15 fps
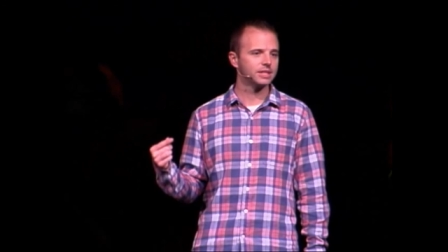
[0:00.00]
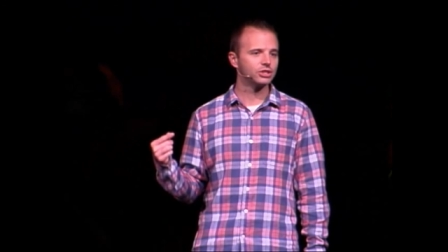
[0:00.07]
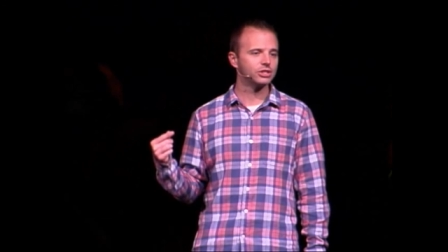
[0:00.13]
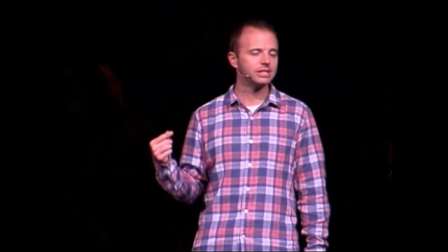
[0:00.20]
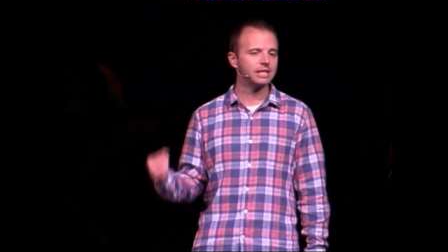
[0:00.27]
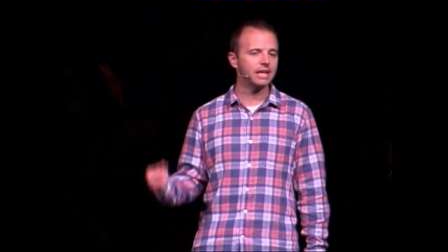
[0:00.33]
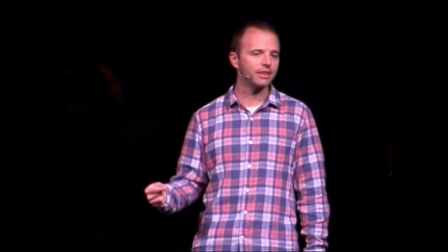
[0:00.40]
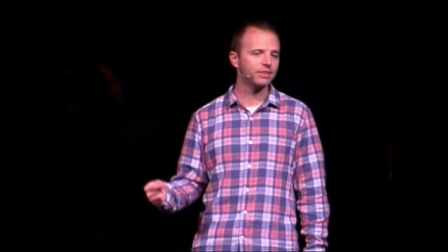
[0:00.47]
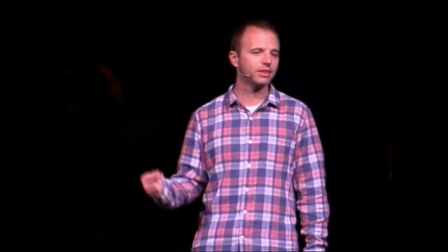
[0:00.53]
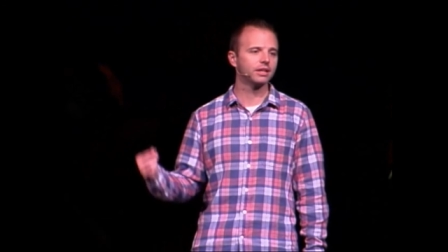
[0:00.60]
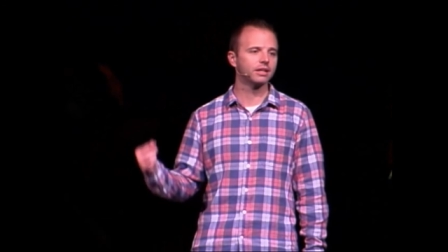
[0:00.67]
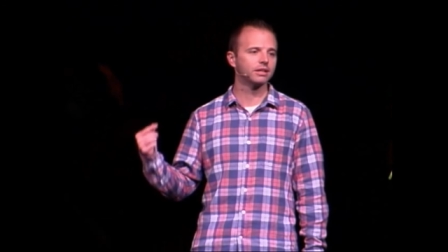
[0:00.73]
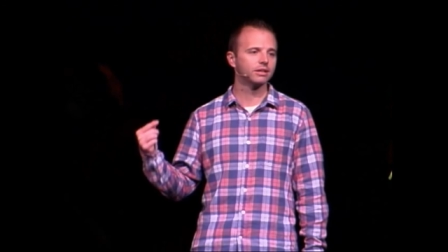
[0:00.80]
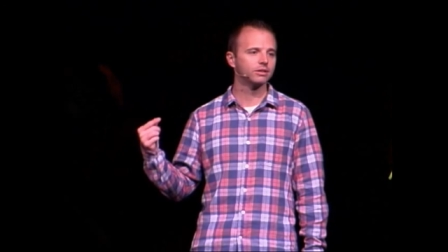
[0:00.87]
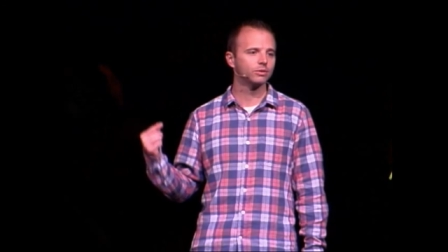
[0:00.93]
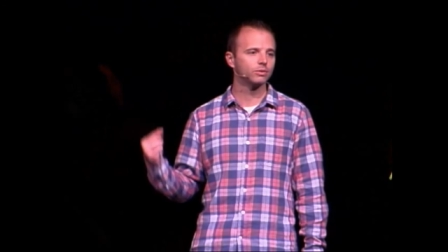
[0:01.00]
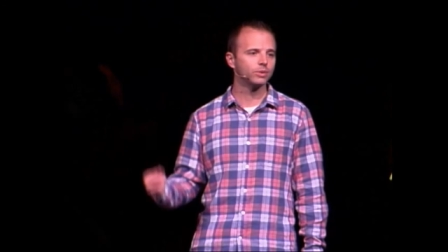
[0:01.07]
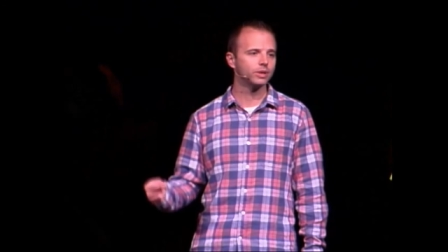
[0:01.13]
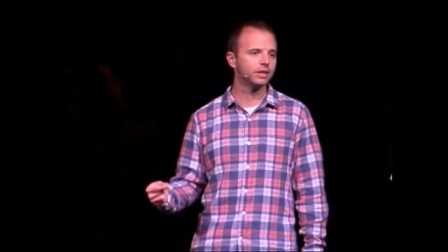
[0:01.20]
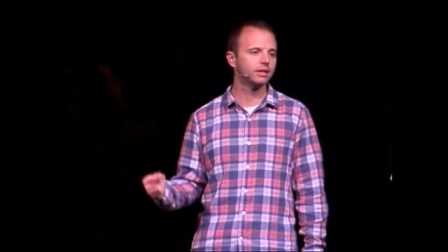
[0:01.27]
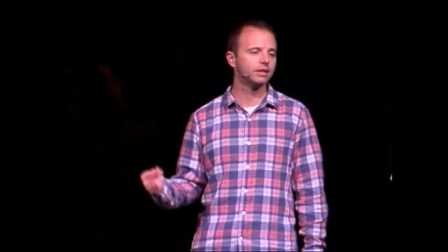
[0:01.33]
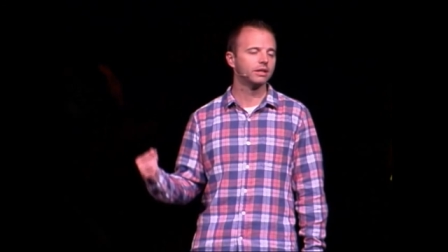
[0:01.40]
there's nothing
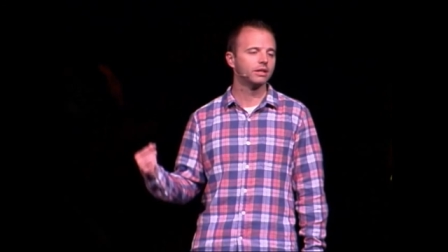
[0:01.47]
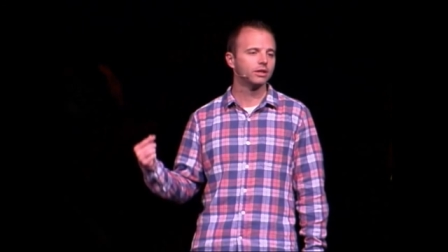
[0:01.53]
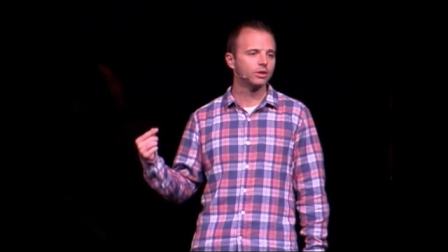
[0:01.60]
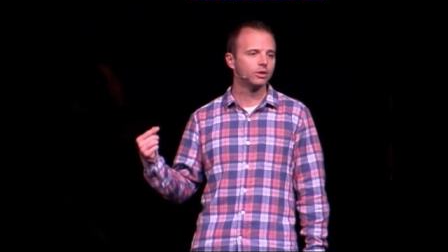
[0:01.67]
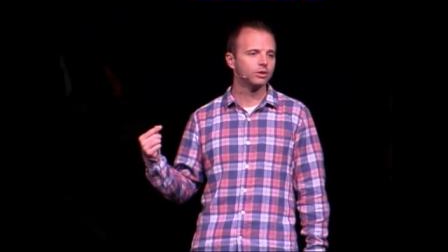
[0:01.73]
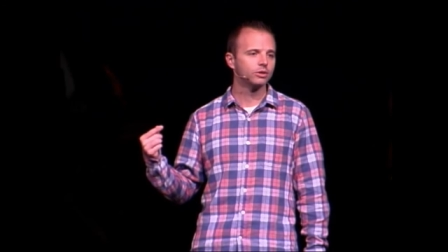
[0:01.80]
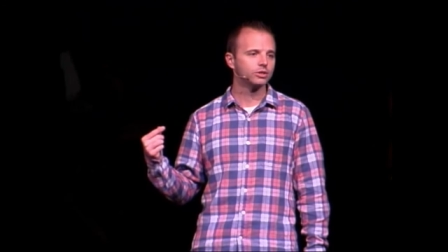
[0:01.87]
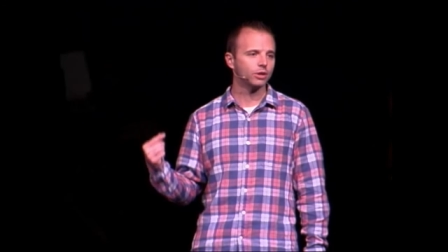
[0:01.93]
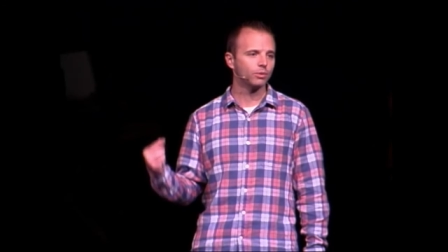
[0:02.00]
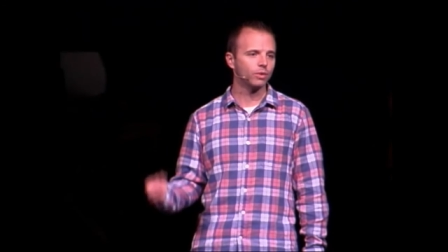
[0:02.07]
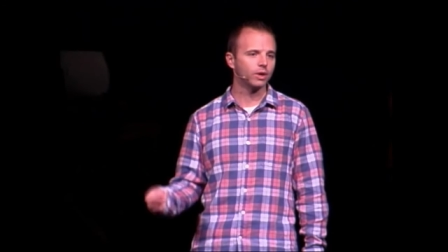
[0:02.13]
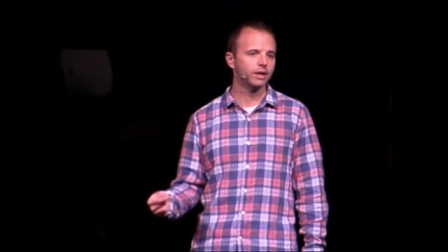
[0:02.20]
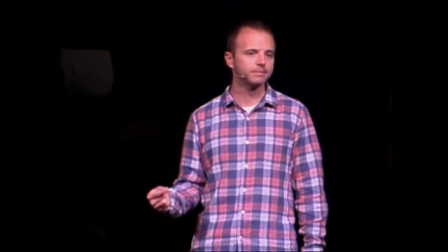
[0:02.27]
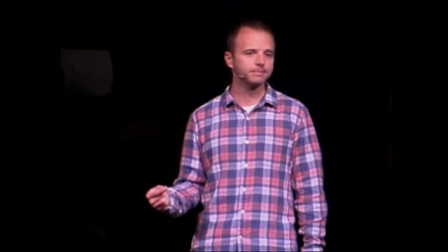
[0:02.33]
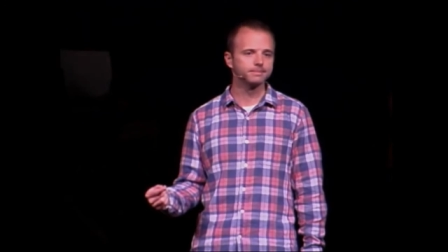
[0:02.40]
we shall want.